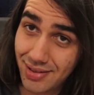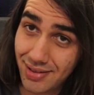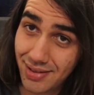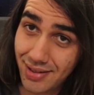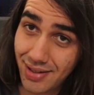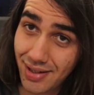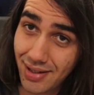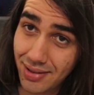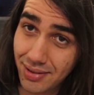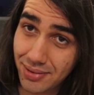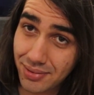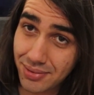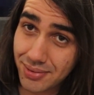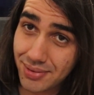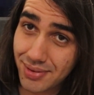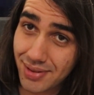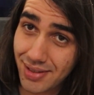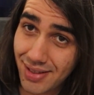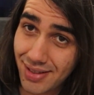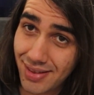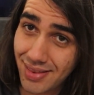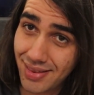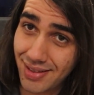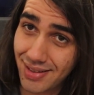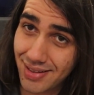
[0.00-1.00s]
Now
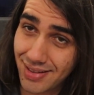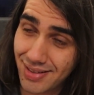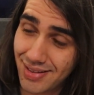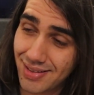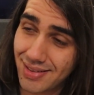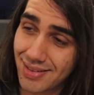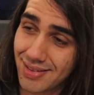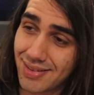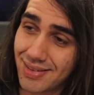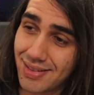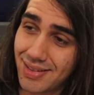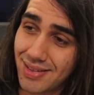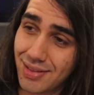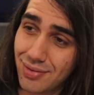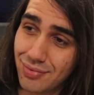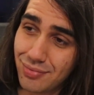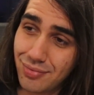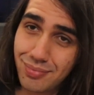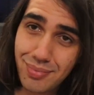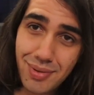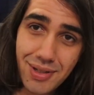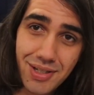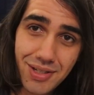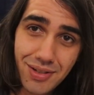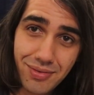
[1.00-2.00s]
the thing is, this
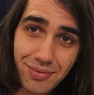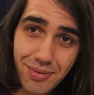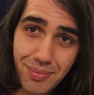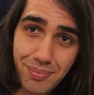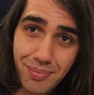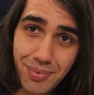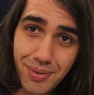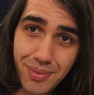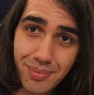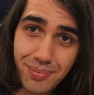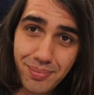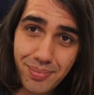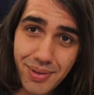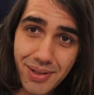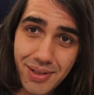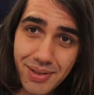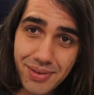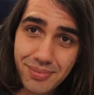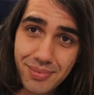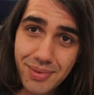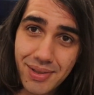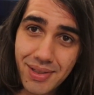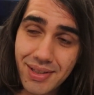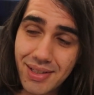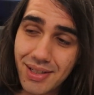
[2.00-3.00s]
BGVP impressed
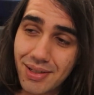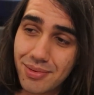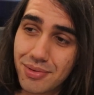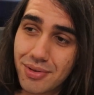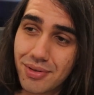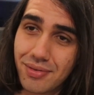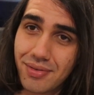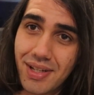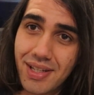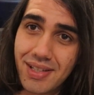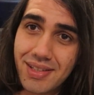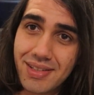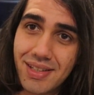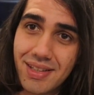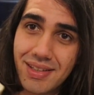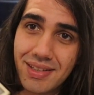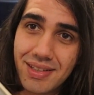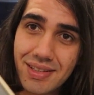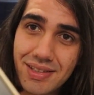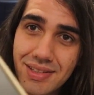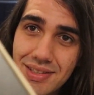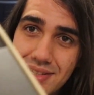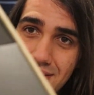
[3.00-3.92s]
me in terms of aesthetics.